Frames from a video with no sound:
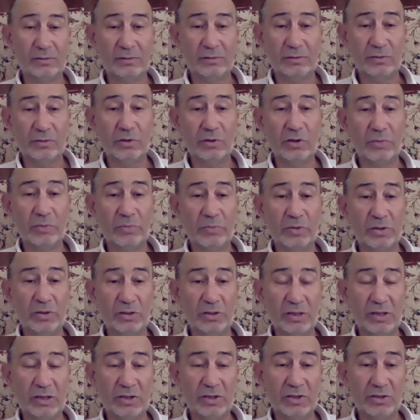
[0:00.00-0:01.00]
European
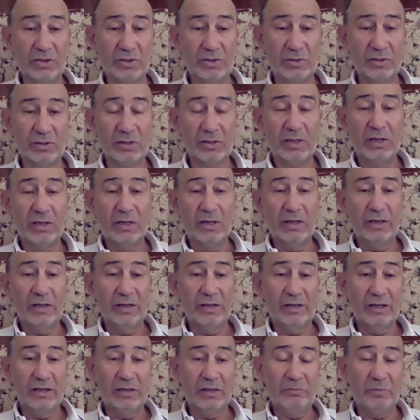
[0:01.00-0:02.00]
countries
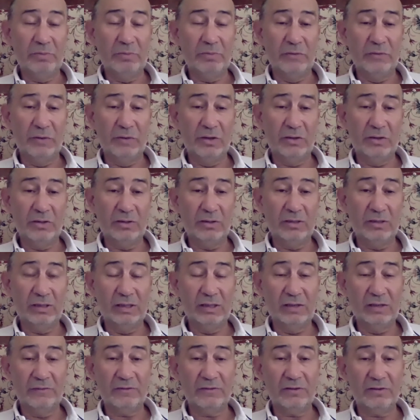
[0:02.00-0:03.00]
really prevented
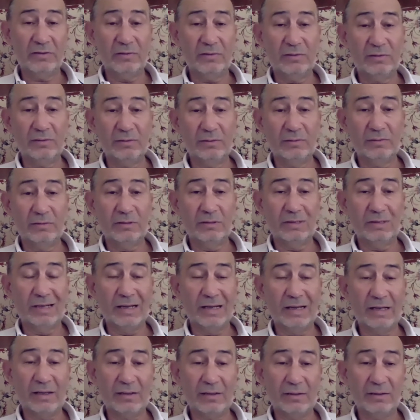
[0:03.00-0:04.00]
left
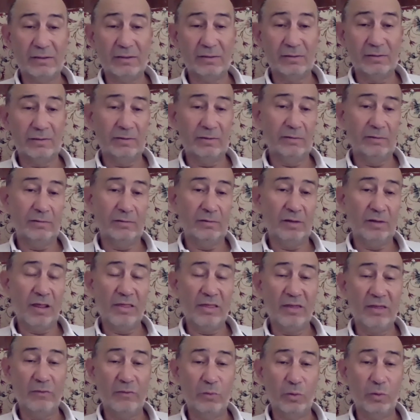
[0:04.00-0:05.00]
trend in
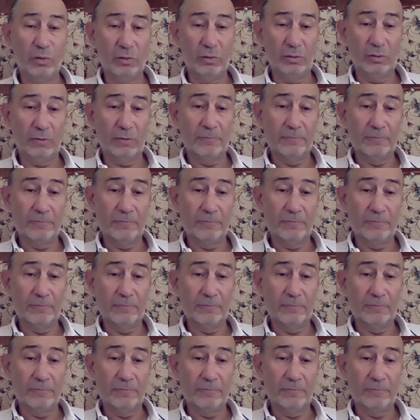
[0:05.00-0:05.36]
the world.